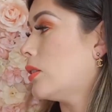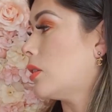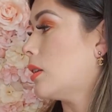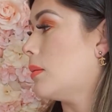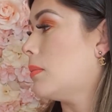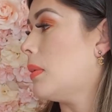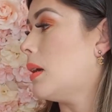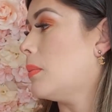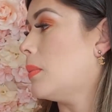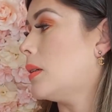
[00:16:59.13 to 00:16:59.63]

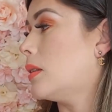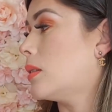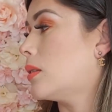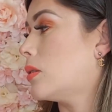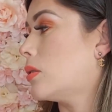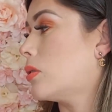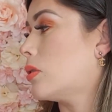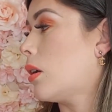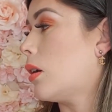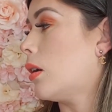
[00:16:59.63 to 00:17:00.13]
maybe
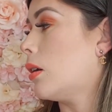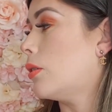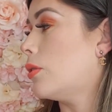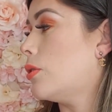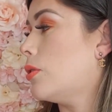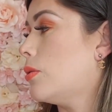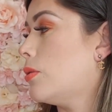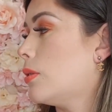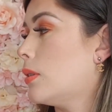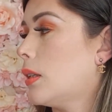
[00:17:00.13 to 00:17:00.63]
start
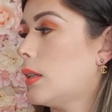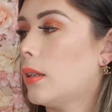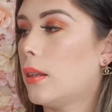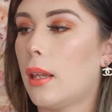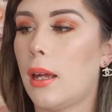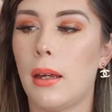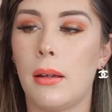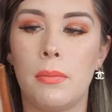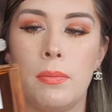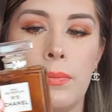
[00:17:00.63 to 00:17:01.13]
using
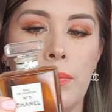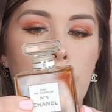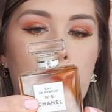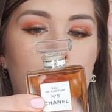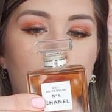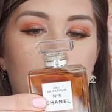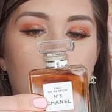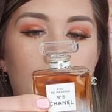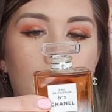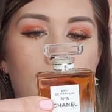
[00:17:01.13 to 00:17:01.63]
them
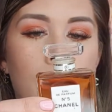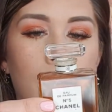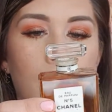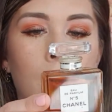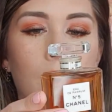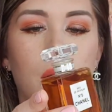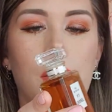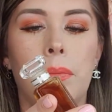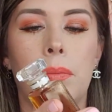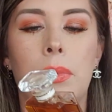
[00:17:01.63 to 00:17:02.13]

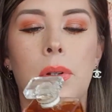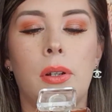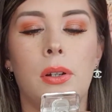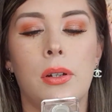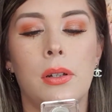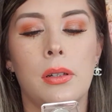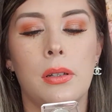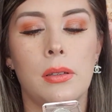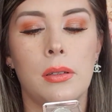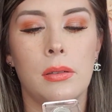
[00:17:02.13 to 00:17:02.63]

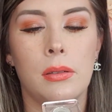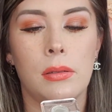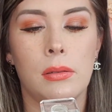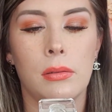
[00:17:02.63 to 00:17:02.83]
because